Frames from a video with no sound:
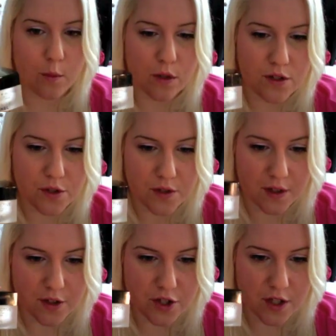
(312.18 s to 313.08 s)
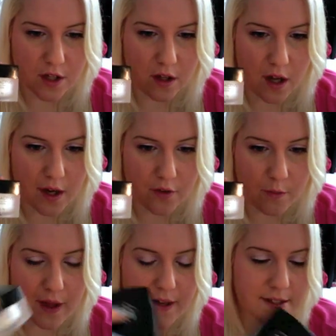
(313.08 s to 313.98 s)
I was using the Chanel Hydra
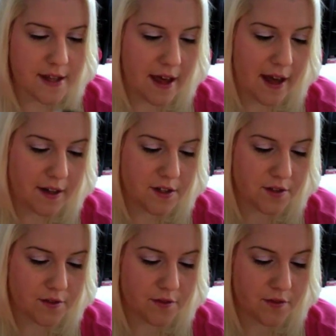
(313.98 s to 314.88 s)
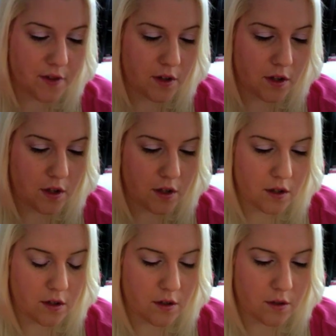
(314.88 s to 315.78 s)
Max Active
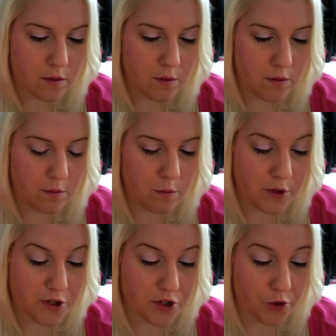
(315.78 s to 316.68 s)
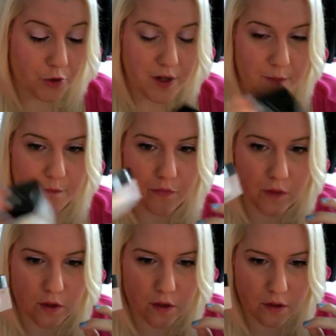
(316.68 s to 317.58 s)
Moisture Cream,
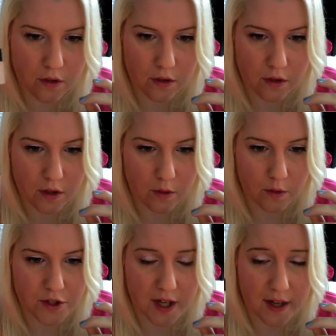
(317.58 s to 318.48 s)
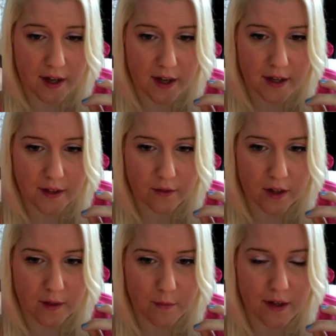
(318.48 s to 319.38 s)
which I highly
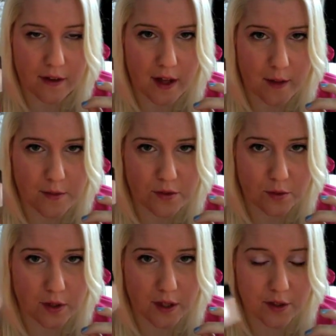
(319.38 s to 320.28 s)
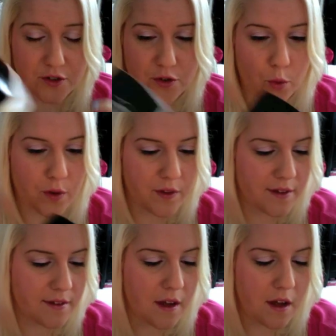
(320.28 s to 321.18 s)
recommend. I absolutely adore
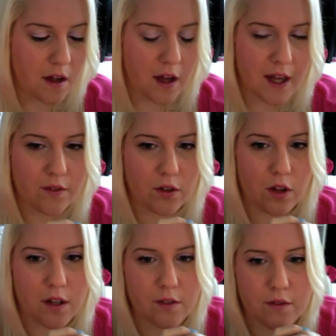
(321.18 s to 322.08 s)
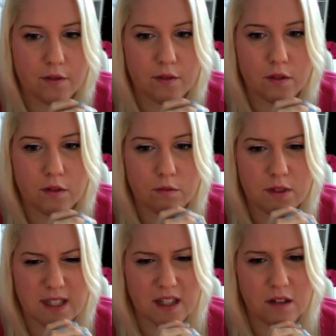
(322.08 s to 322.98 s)
this. I have a lot of
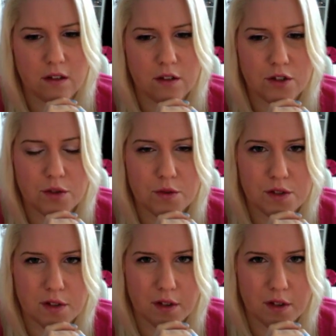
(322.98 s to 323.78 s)
skin issues.